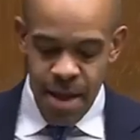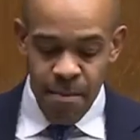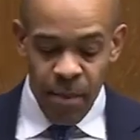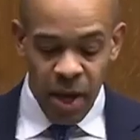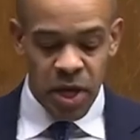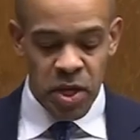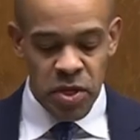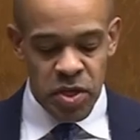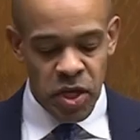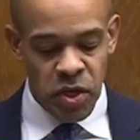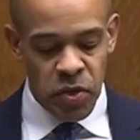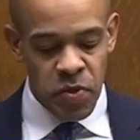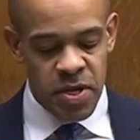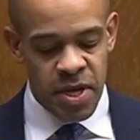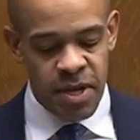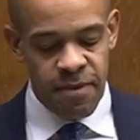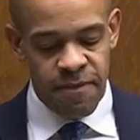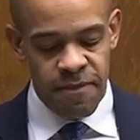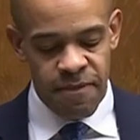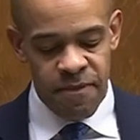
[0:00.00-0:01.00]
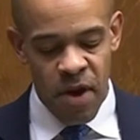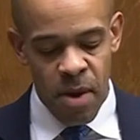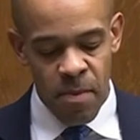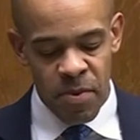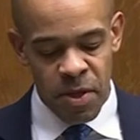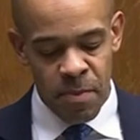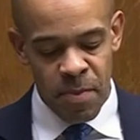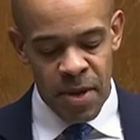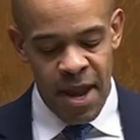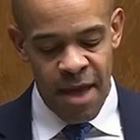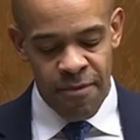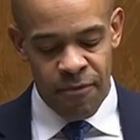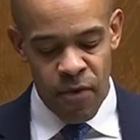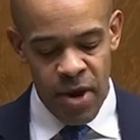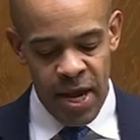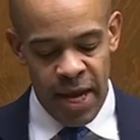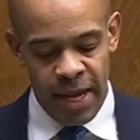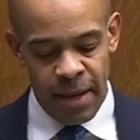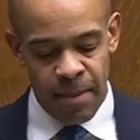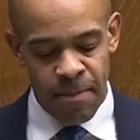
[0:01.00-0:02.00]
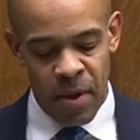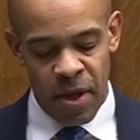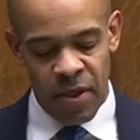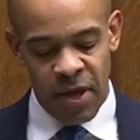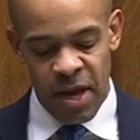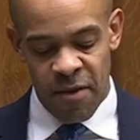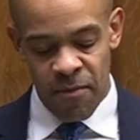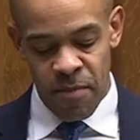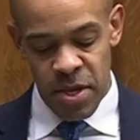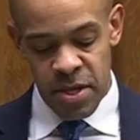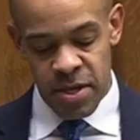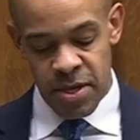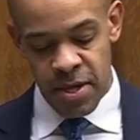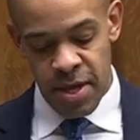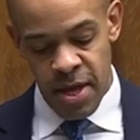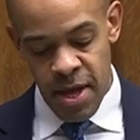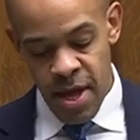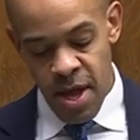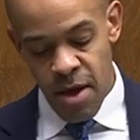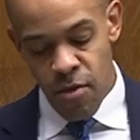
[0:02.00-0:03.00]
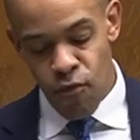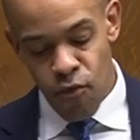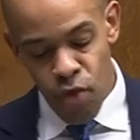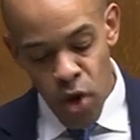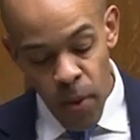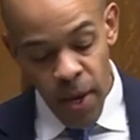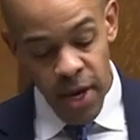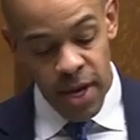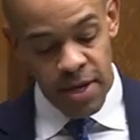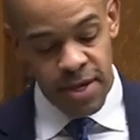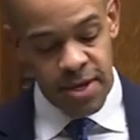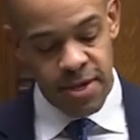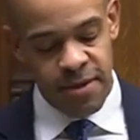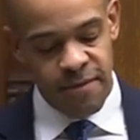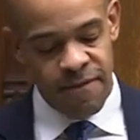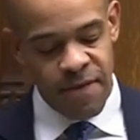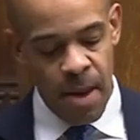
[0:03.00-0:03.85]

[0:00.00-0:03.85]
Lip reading: In my constituency, farmers have been left reeling by the government's ruinous